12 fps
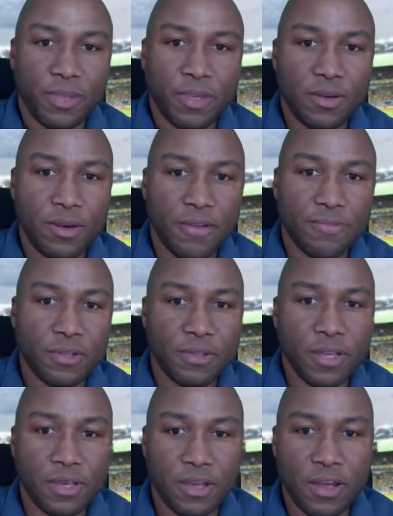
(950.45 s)

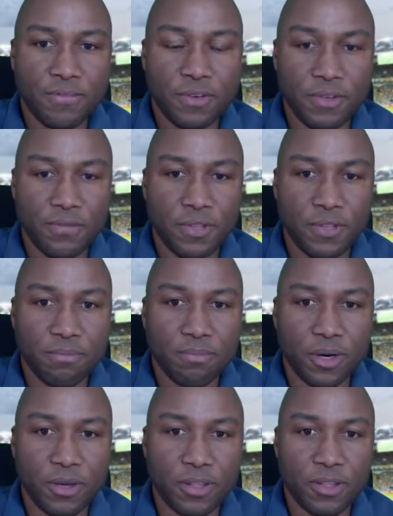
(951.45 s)
after defeating
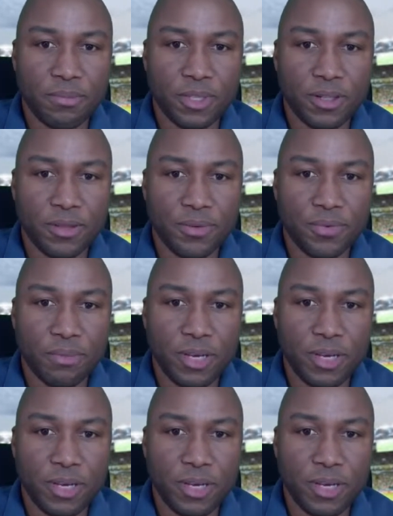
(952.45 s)
Burnley in the middle of the week,